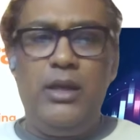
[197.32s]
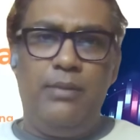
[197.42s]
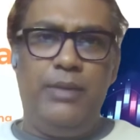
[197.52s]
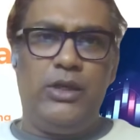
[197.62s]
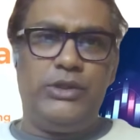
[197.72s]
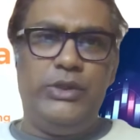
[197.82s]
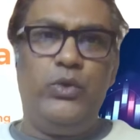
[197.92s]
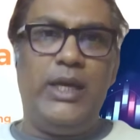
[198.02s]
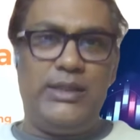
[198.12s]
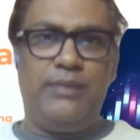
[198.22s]
because you
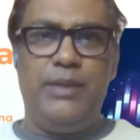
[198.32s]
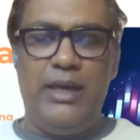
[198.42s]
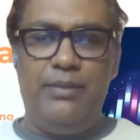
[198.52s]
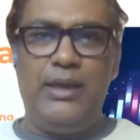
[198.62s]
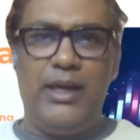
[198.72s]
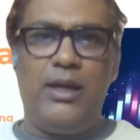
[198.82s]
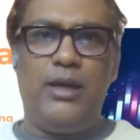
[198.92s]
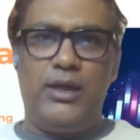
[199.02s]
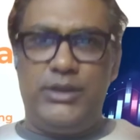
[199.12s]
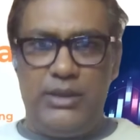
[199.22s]
guys are behaving, and a
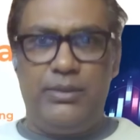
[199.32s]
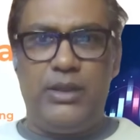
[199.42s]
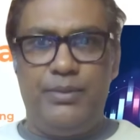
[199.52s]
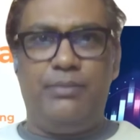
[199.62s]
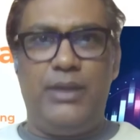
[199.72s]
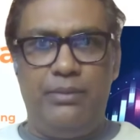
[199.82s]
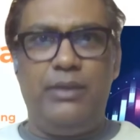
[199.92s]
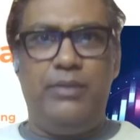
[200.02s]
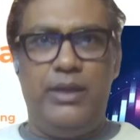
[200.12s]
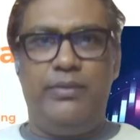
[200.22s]
large number of people have
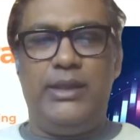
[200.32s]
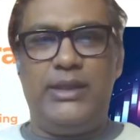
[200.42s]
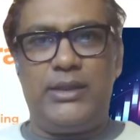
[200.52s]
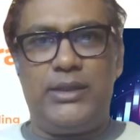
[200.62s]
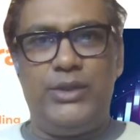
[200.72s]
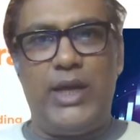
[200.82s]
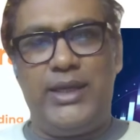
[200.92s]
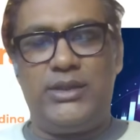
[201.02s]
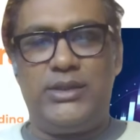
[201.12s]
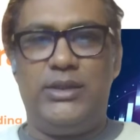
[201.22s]
been behaving in a certain
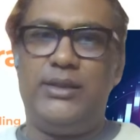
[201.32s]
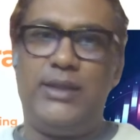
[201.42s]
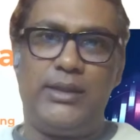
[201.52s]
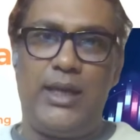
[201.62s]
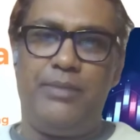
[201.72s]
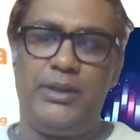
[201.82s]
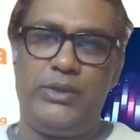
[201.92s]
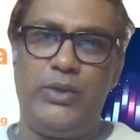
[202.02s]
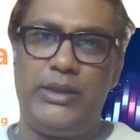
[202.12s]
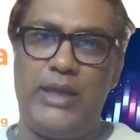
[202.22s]
direction at that time,
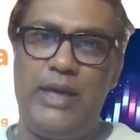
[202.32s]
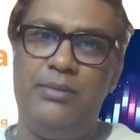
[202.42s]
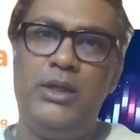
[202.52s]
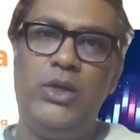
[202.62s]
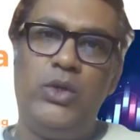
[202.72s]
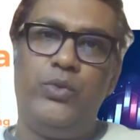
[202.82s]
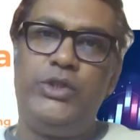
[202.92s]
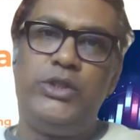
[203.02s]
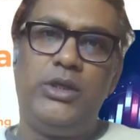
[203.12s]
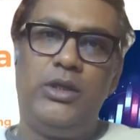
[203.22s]
particular time,
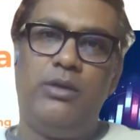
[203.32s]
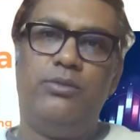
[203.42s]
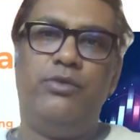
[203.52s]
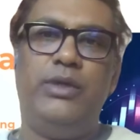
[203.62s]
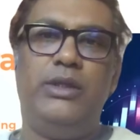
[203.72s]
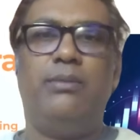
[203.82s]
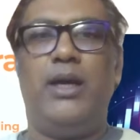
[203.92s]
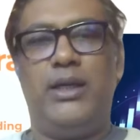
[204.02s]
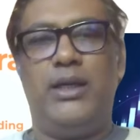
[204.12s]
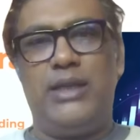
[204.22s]
which moving the
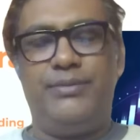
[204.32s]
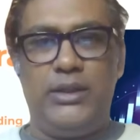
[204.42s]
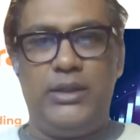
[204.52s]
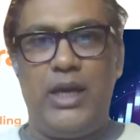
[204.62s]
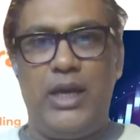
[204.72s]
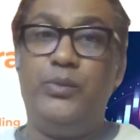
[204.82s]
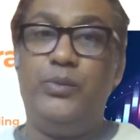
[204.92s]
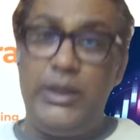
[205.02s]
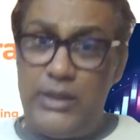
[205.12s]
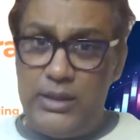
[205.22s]
markets ups and down,
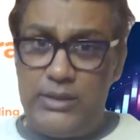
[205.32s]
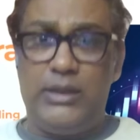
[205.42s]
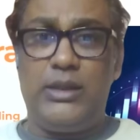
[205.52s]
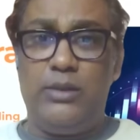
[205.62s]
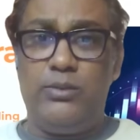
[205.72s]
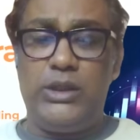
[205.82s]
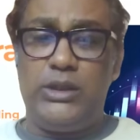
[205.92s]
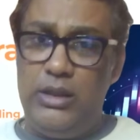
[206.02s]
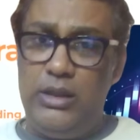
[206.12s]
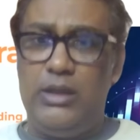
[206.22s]
whether it's in
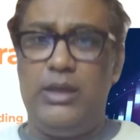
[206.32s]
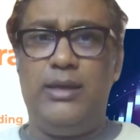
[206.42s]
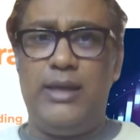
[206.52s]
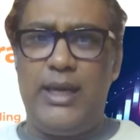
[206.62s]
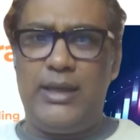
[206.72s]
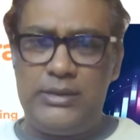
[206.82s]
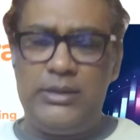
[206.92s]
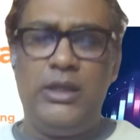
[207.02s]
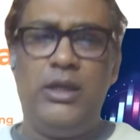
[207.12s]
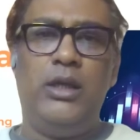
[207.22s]
commodity,
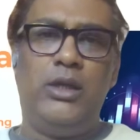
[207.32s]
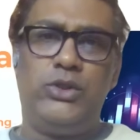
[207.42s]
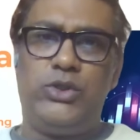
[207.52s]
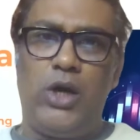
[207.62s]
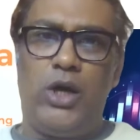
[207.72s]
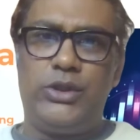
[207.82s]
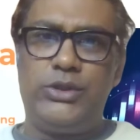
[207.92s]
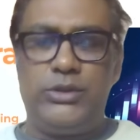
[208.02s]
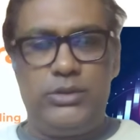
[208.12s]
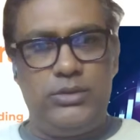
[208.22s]
index,
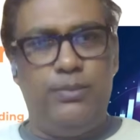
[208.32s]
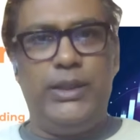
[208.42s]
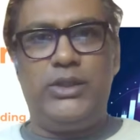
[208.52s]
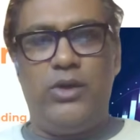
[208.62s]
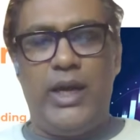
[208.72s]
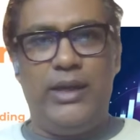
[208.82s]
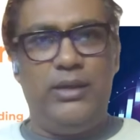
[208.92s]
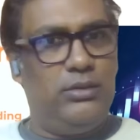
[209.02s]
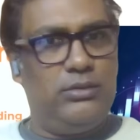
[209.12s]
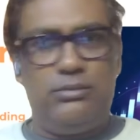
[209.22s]
stocks, Bitcoin,